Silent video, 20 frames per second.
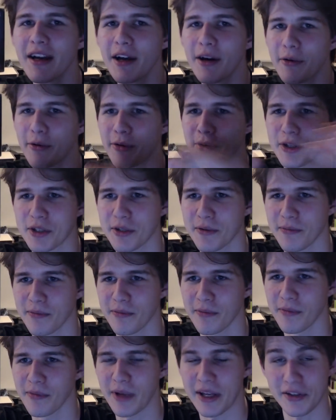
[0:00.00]
which
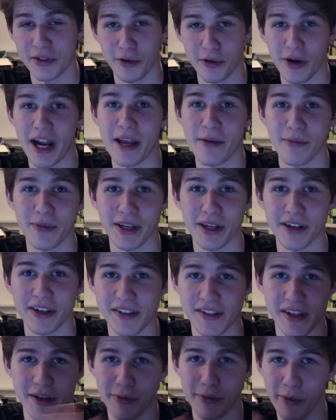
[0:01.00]
is great
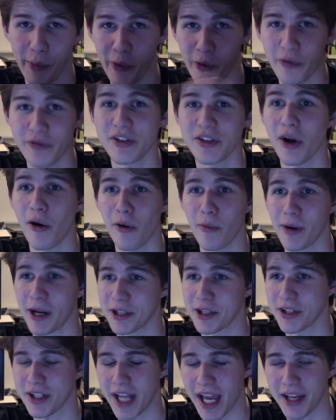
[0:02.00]
because it removes a whole
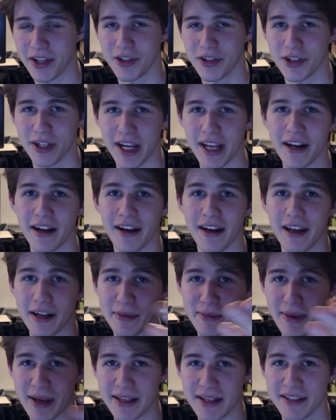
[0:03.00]
bunch of texture data and
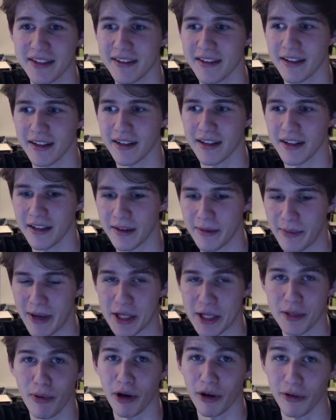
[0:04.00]
it makes the
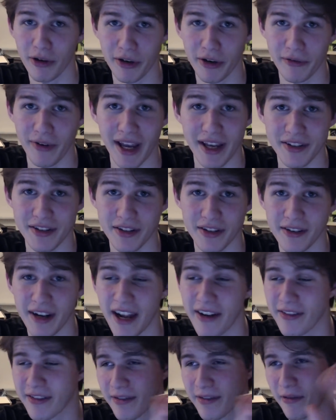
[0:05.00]
benchmark run faster.
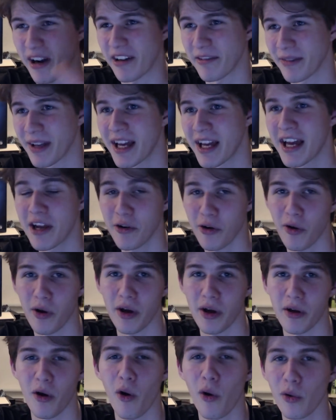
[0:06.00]
Well, not
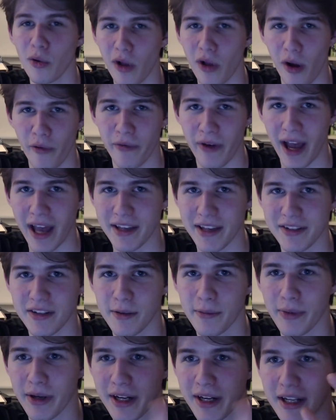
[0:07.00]
a whole lot
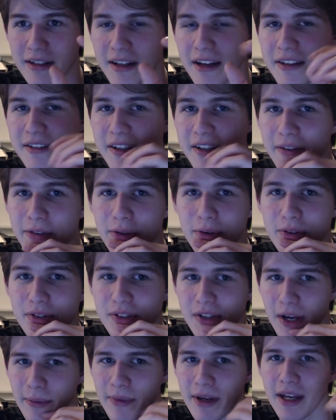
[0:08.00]
faster, but it does give you
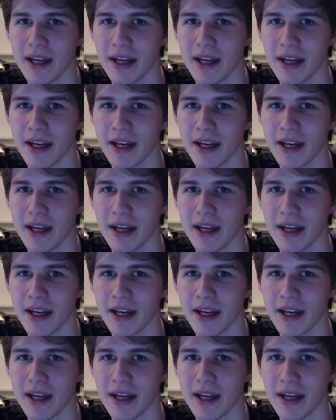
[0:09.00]
some,